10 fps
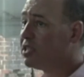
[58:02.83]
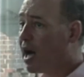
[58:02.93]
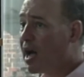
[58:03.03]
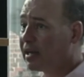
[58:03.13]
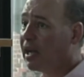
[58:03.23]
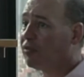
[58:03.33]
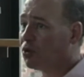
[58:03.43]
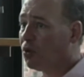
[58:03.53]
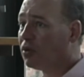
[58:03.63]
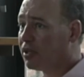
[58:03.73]
dying
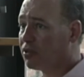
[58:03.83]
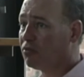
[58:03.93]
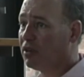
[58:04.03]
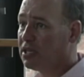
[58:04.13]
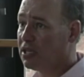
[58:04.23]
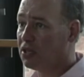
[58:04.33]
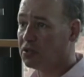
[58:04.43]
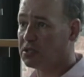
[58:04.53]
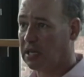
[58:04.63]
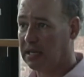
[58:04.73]
after only three
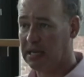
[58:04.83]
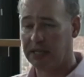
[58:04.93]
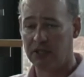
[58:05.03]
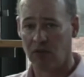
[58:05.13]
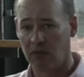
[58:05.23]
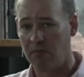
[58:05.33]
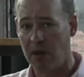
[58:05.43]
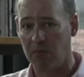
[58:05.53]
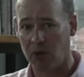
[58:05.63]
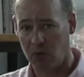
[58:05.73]
years. I, I don't
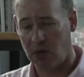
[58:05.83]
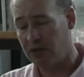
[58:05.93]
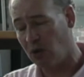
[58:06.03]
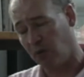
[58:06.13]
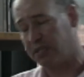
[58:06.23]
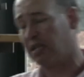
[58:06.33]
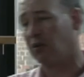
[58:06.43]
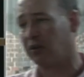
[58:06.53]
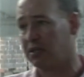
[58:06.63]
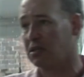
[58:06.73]
remember. I know it was
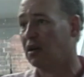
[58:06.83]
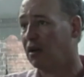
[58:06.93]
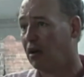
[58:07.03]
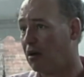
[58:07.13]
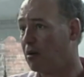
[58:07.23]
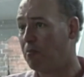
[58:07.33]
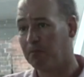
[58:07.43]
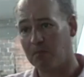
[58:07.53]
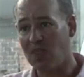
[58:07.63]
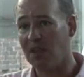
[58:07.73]
illness. Uh,
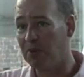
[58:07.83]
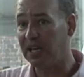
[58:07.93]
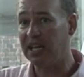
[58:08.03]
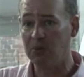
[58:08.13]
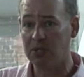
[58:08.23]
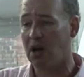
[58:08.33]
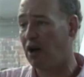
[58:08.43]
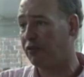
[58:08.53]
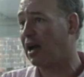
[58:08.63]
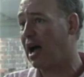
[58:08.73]
but he was
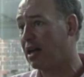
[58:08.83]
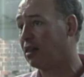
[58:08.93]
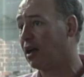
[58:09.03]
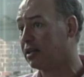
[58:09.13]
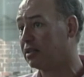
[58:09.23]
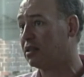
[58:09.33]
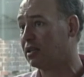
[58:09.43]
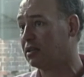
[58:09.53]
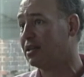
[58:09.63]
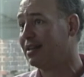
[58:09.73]
often highlighted
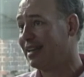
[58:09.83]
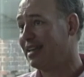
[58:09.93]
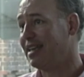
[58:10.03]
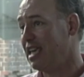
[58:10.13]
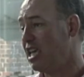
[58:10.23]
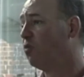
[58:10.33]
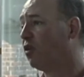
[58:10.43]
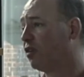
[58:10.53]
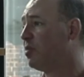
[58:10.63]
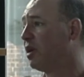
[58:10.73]
that he
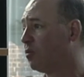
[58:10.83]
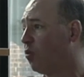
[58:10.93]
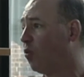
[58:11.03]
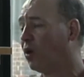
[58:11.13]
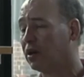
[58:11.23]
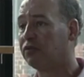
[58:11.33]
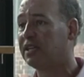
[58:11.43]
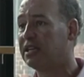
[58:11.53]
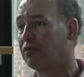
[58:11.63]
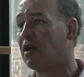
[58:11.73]
would have been one of,
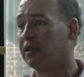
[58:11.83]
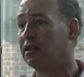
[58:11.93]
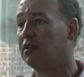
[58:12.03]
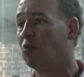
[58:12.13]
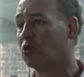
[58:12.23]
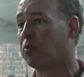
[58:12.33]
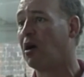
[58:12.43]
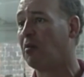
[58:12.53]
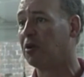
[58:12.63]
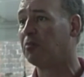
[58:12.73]
if not the most
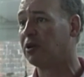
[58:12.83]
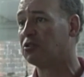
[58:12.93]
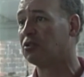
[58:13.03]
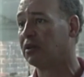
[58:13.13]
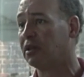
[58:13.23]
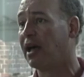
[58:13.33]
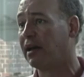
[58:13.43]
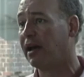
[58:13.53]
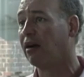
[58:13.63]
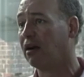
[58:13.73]
prominent pitcher in
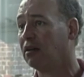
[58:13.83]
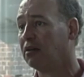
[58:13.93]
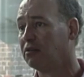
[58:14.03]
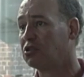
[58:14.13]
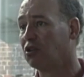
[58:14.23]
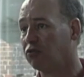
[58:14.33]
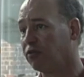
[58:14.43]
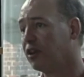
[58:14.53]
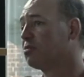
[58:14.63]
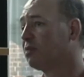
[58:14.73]
that era. So
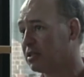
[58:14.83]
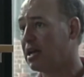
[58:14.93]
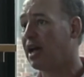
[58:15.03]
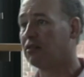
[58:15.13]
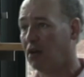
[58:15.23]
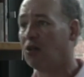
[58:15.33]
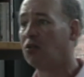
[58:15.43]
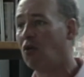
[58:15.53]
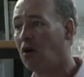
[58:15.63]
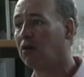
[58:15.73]
Richmond has had a
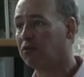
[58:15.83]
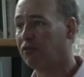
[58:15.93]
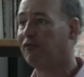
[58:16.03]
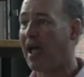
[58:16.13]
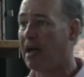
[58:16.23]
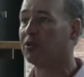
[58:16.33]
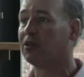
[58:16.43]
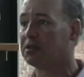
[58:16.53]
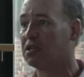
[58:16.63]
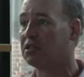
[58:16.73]
long,
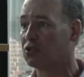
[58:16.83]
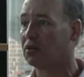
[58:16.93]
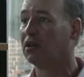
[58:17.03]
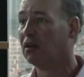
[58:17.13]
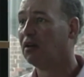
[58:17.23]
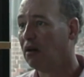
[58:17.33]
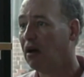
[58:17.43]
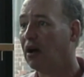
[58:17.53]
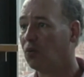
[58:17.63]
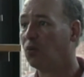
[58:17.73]
fabulous history
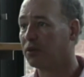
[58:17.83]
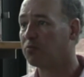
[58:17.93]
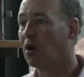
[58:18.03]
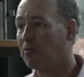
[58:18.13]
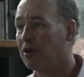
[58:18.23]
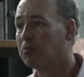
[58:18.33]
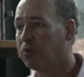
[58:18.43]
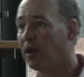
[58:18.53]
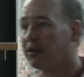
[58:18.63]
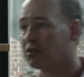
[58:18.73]
uh, with prominent
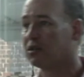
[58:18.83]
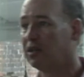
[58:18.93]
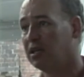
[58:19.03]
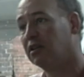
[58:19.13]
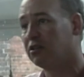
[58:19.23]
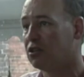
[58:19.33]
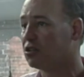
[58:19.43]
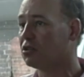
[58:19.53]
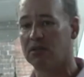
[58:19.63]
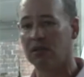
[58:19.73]
players, in
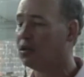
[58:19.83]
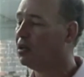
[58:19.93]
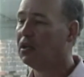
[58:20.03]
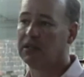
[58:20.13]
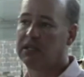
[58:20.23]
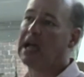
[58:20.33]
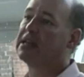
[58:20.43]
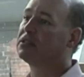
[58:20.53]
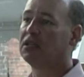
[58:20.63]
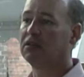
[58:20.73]
addition to
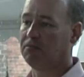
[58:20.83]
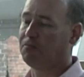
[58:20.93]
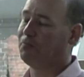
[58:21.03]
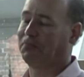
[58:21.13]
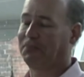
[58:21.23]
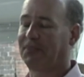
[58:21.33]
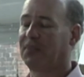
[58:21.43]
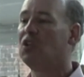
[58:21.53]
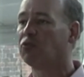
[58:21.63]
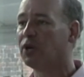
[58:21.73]
guys that,
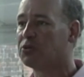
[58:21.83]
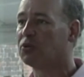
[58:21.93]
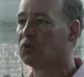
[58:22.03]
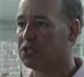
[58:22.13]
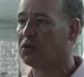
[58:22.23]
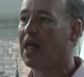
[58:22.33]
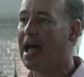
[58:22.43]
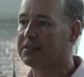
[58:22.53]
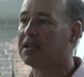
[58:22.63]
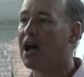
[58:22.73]
you know, Richmond was their
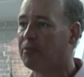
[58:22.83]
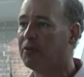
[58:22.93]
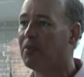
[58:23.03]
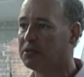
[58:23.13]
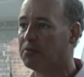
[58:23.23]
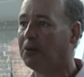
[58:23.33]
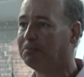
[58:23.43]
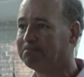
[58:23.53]
last stop in baseball.